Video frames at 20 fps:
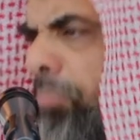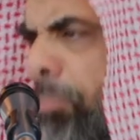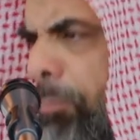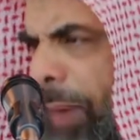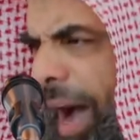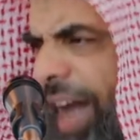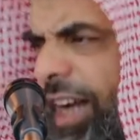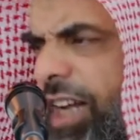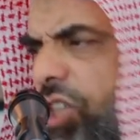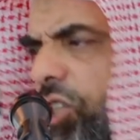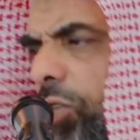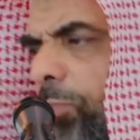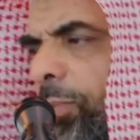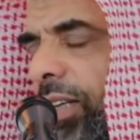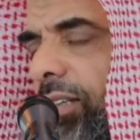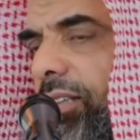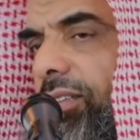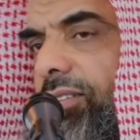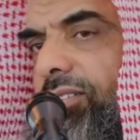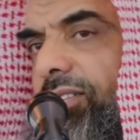
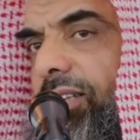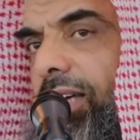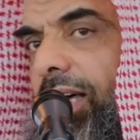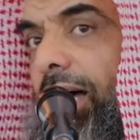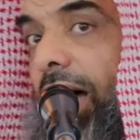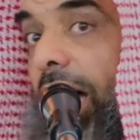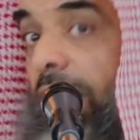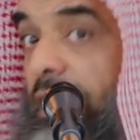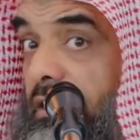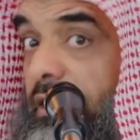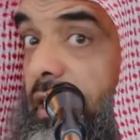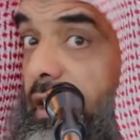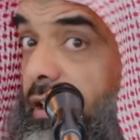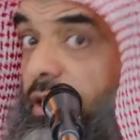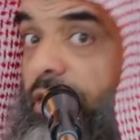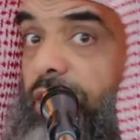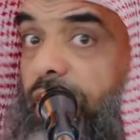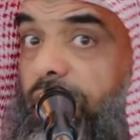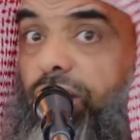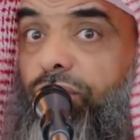punishment until
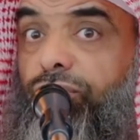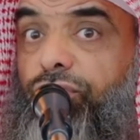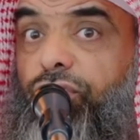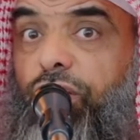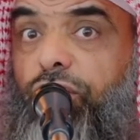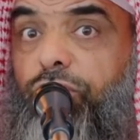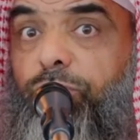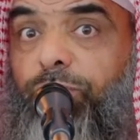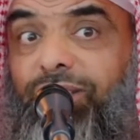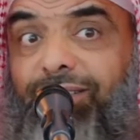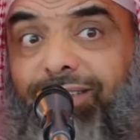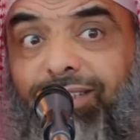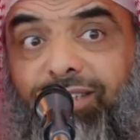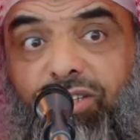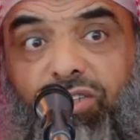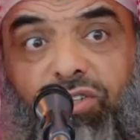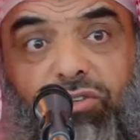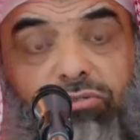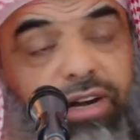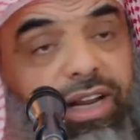the day of judgment in
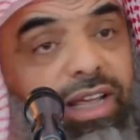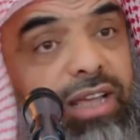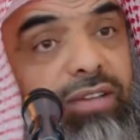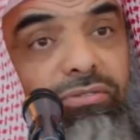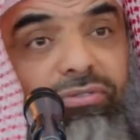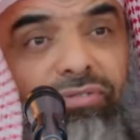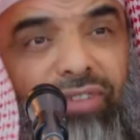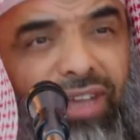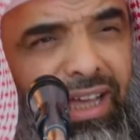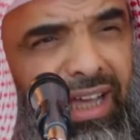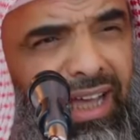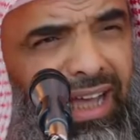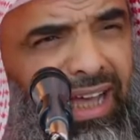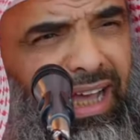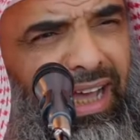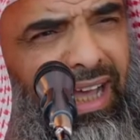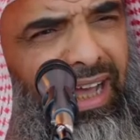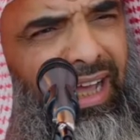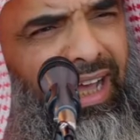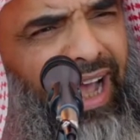his grave.
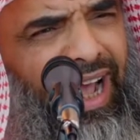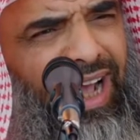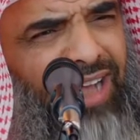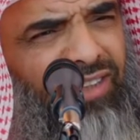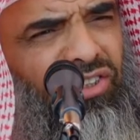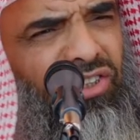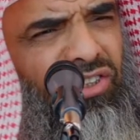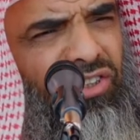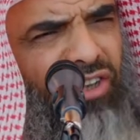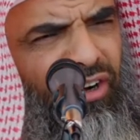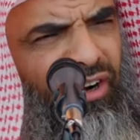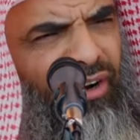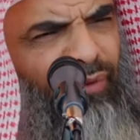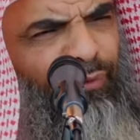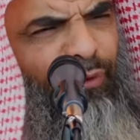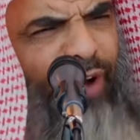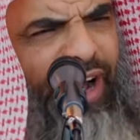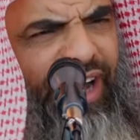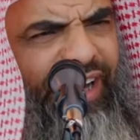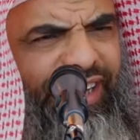That's
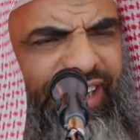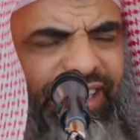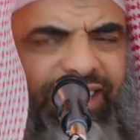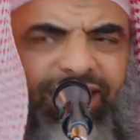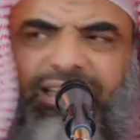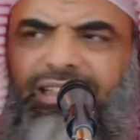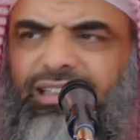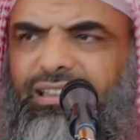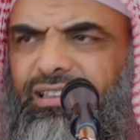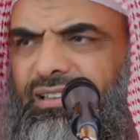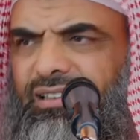terrifying.